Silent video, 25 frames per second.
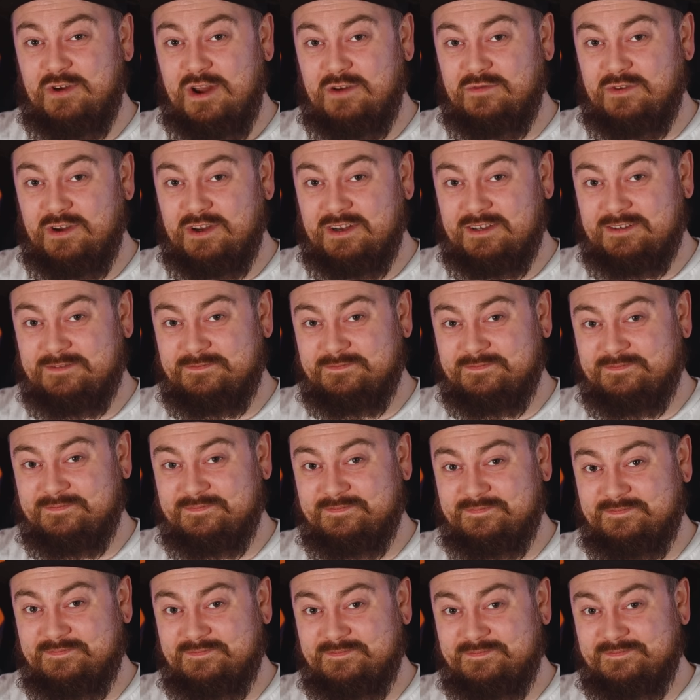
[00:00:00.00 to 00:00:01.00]
River.
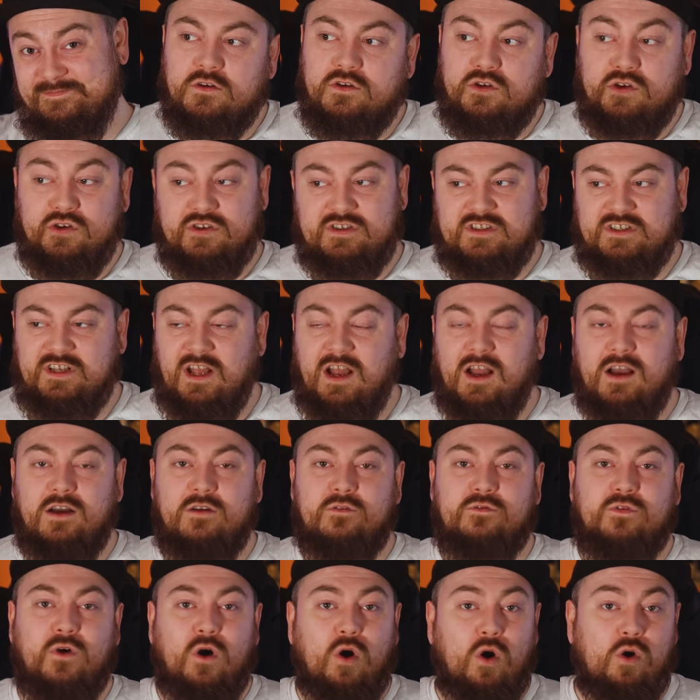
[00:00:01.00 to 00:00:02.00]

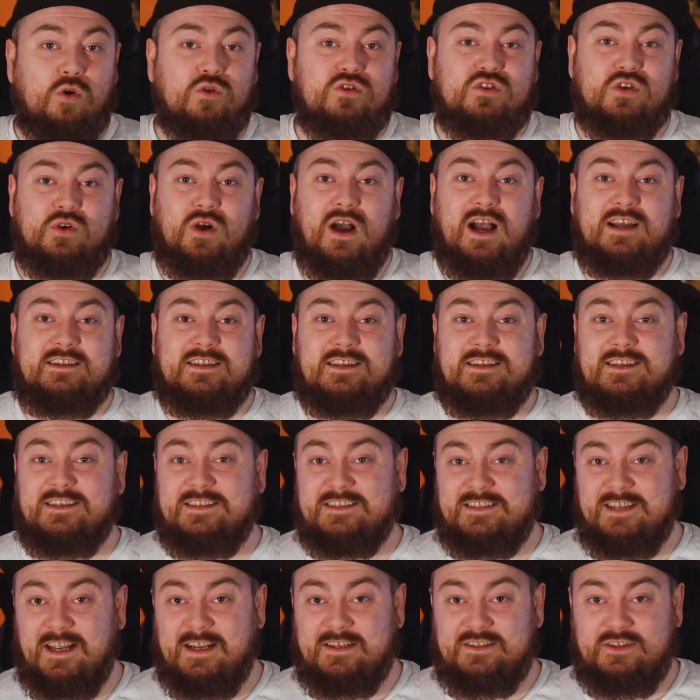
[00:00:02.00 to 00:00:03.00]
Gustave also had a
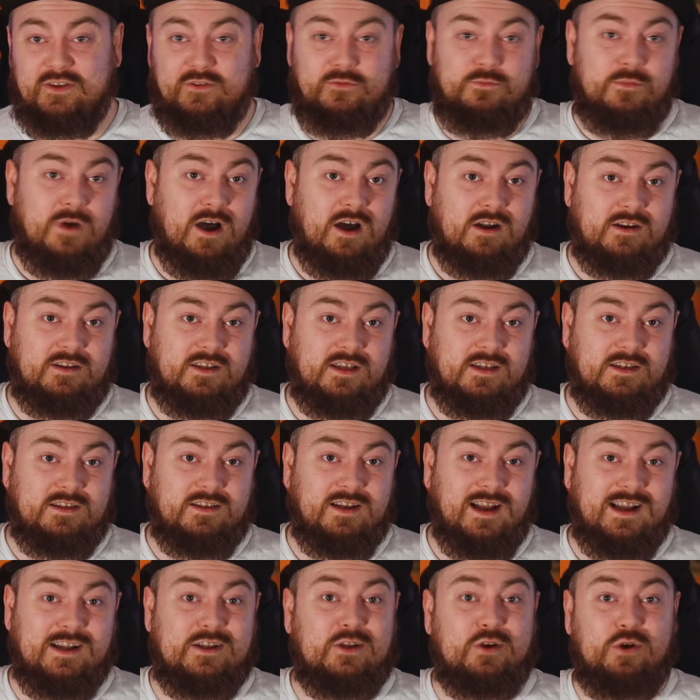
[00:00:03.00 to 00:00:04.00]
distinctive marking
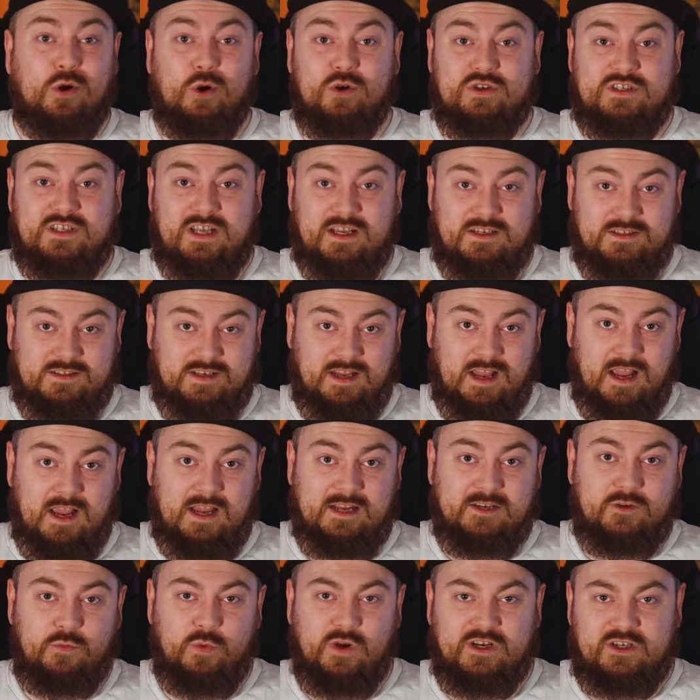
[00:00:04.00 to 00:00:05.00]
across his
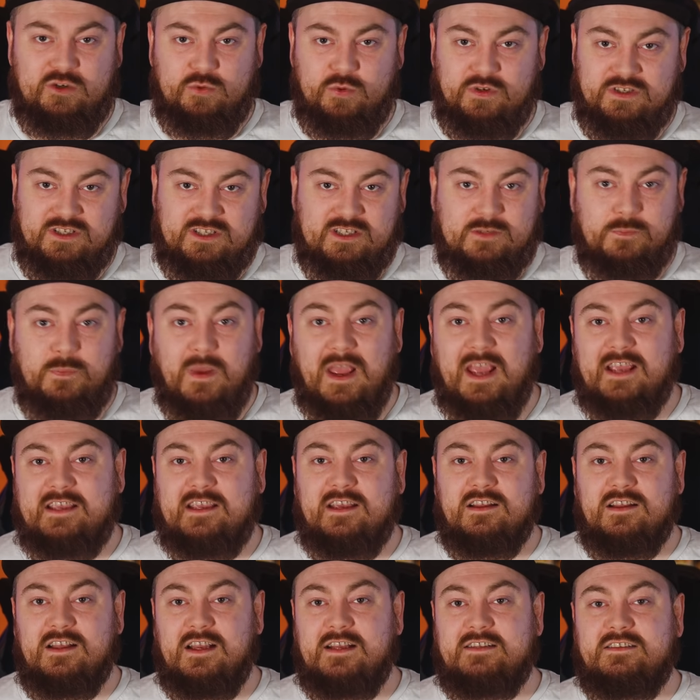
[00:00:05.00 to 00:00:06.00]
head, which was
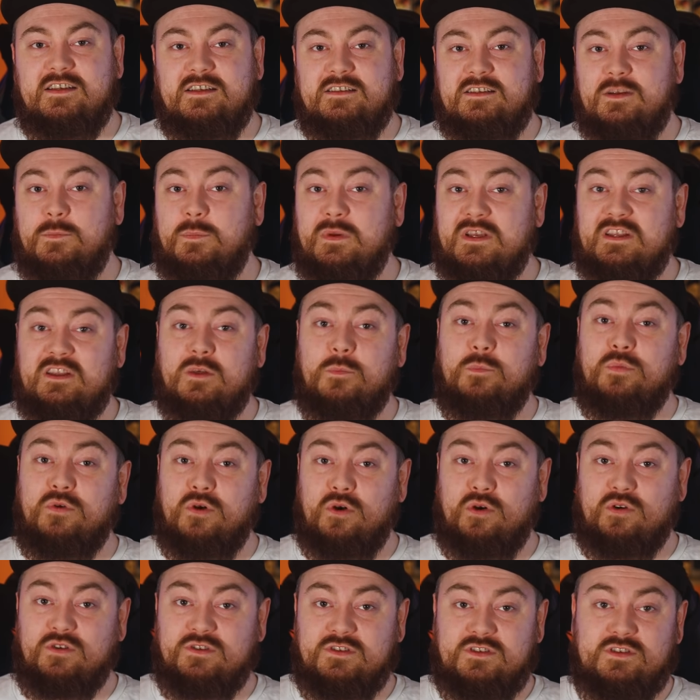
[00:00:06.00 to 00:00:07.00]
speculated to be the
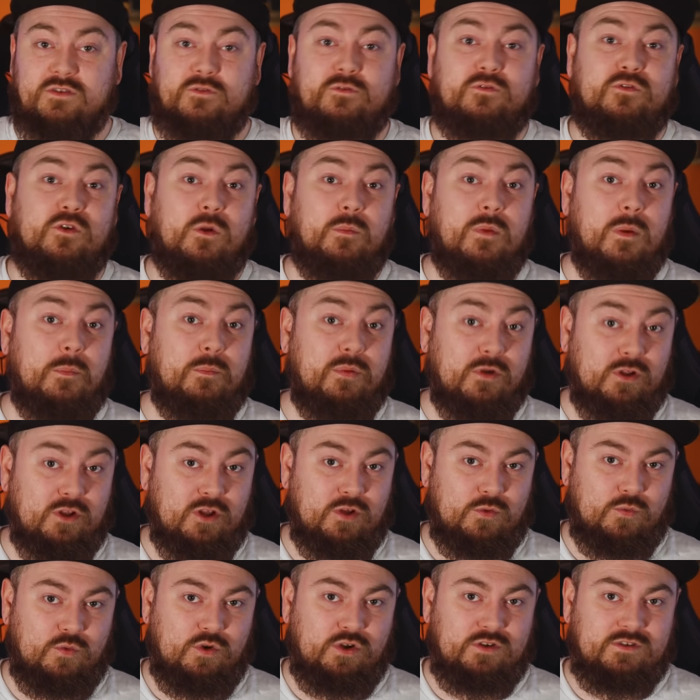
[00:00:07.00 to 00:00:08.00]
bruise from a
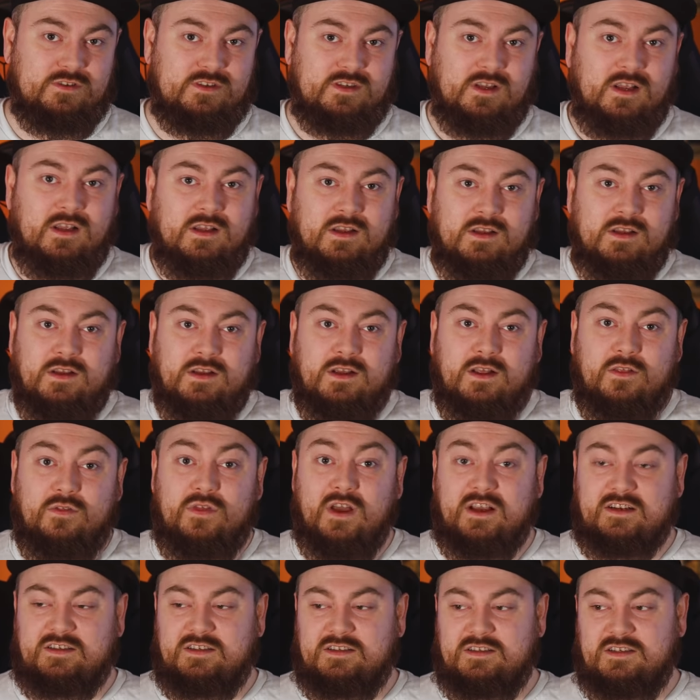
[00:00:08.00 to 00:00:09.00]
bullet wound.
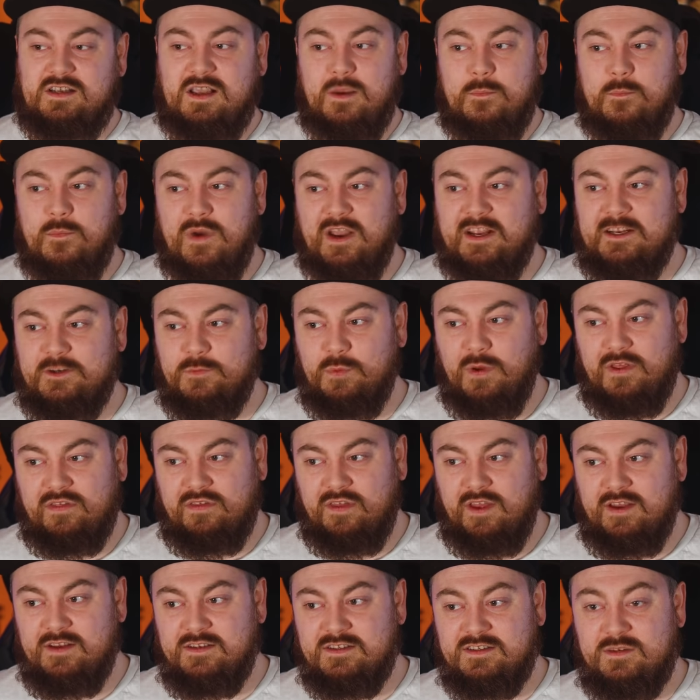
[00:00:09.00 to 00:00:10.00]
This, combined with
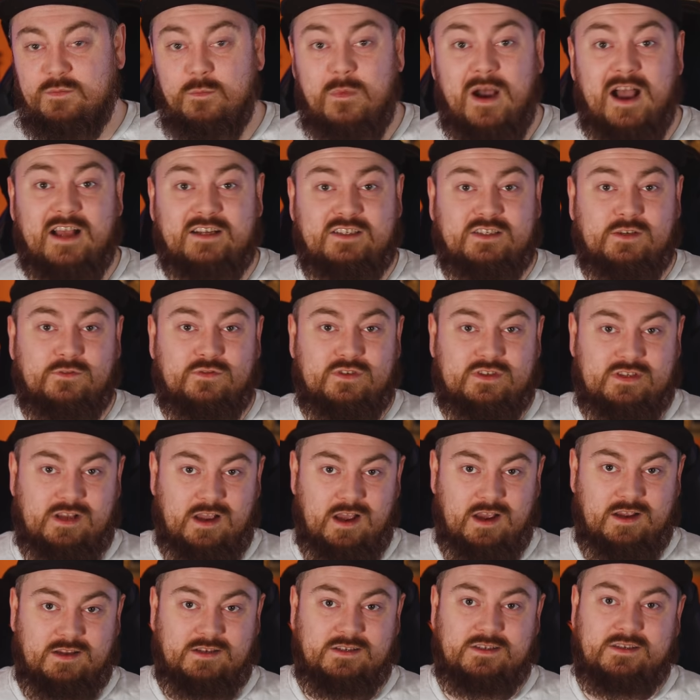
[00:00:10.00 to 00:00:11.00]
his massive
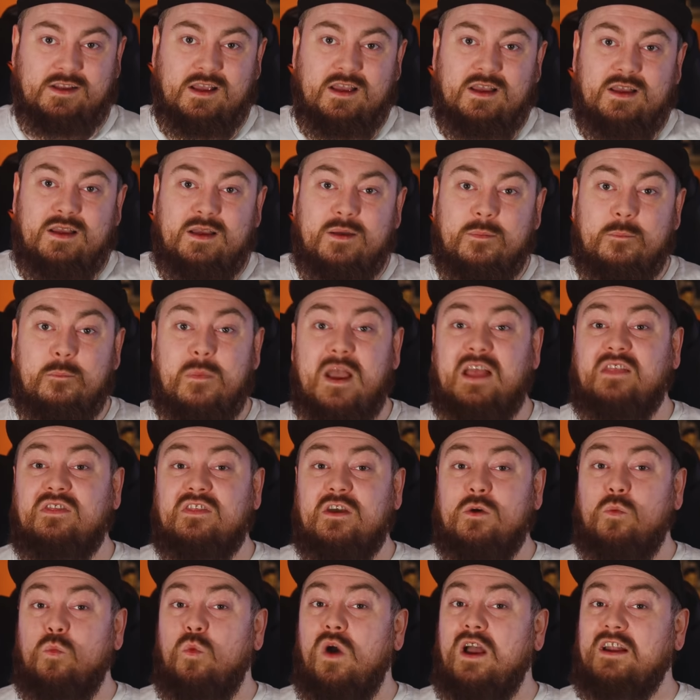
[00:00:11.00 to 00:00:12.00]
size, meant
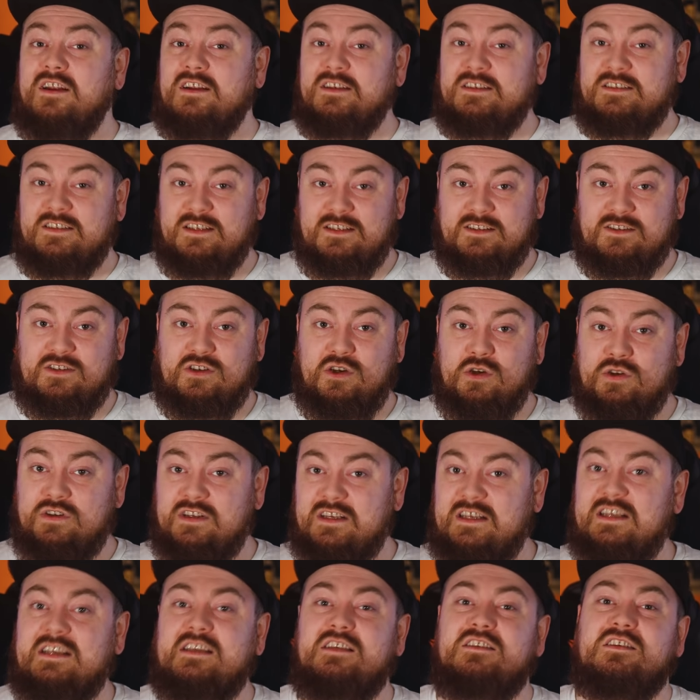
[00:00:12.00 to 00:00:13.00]
that witnesses
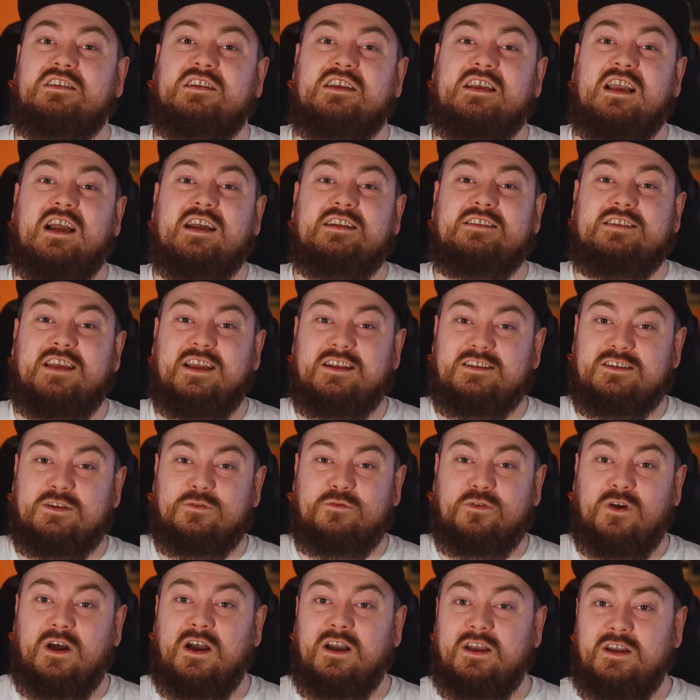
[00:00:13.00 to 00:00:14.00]
could easily
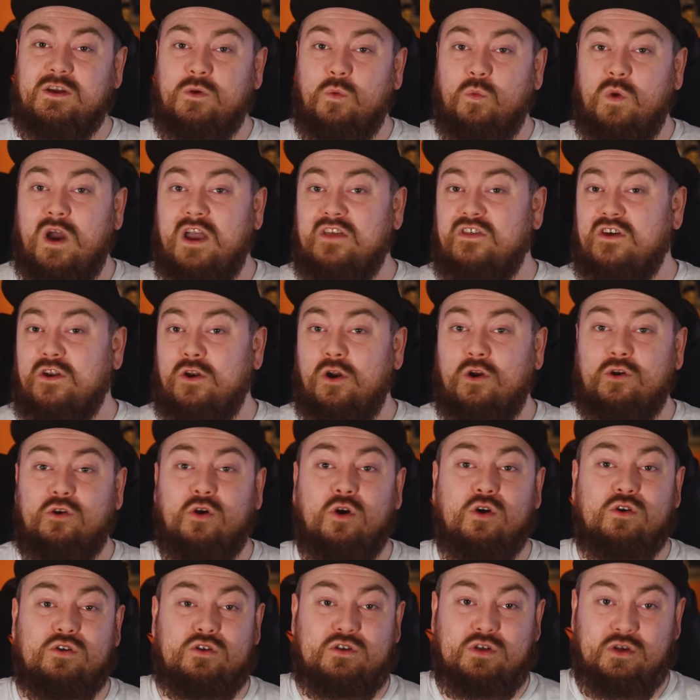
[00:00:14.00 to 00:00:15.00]
identify whether or
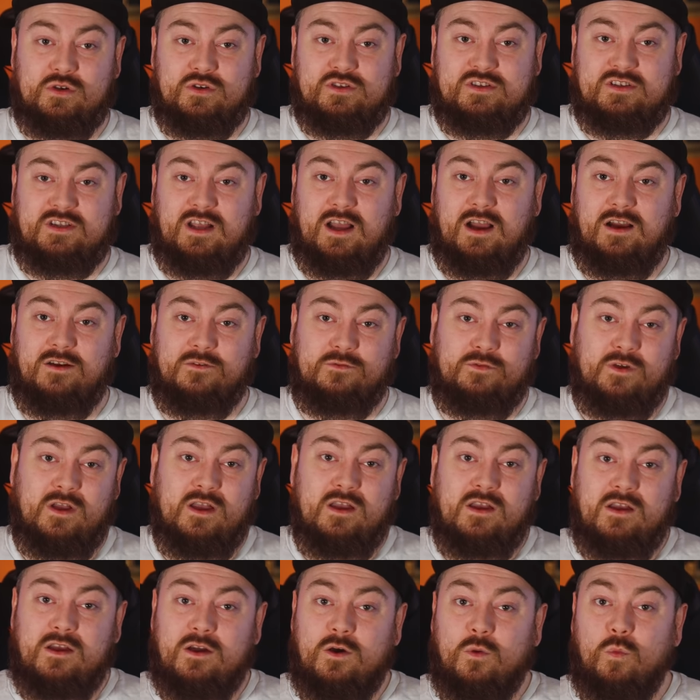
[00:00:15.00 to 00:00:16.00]
not Gustave
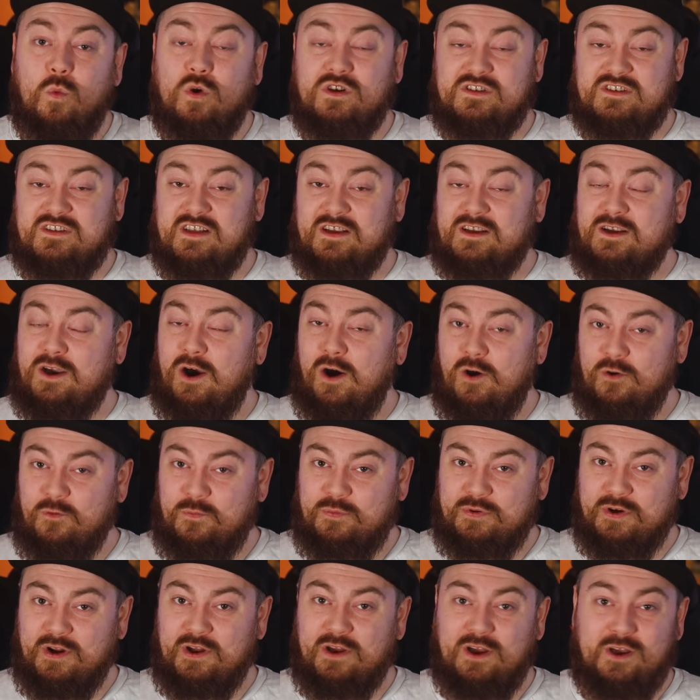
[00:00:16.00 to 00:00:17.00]
was the
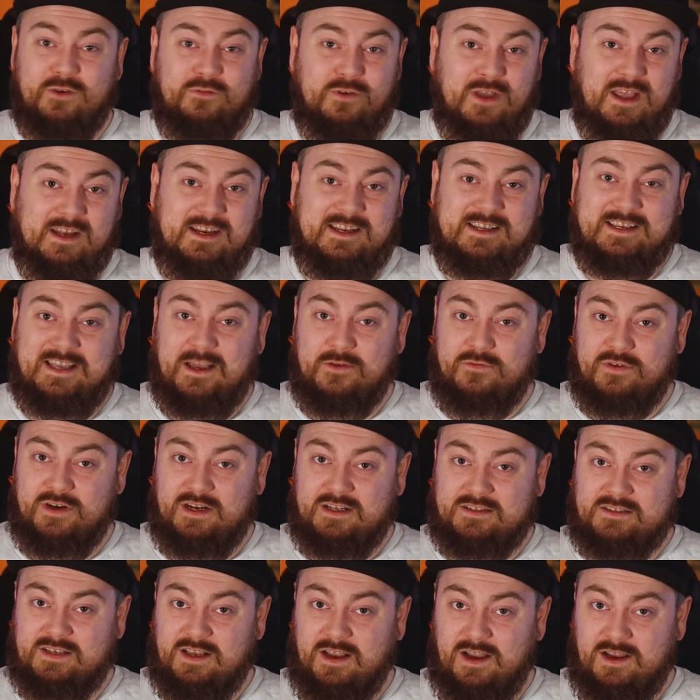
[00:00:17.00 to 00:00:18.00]
culprit of any given
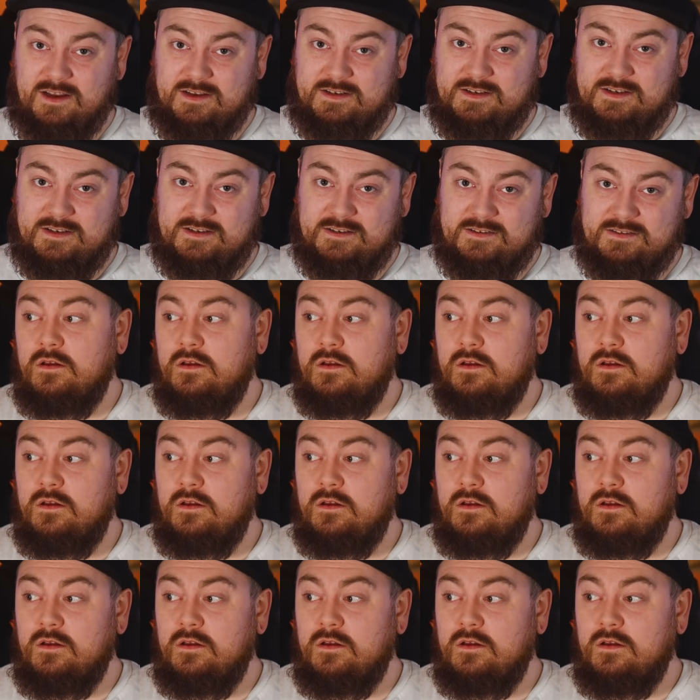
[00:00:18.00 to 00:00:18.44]
attack.